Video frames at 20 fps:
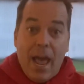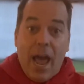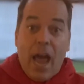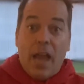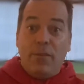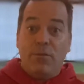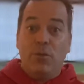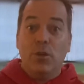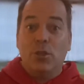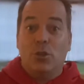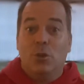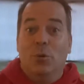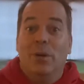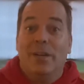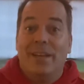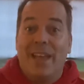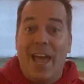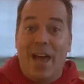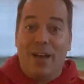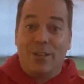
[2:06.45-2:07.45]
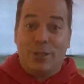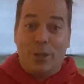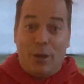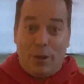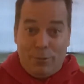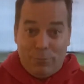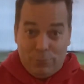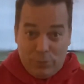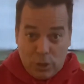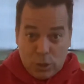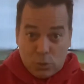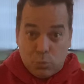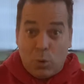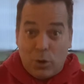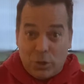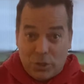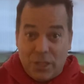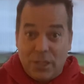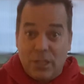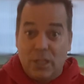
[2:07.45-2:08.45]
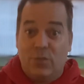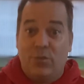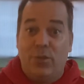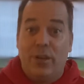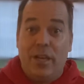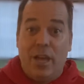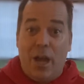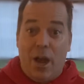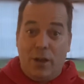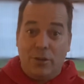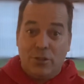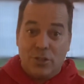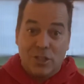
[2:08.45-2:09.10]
And if you do it now, so just watching this video,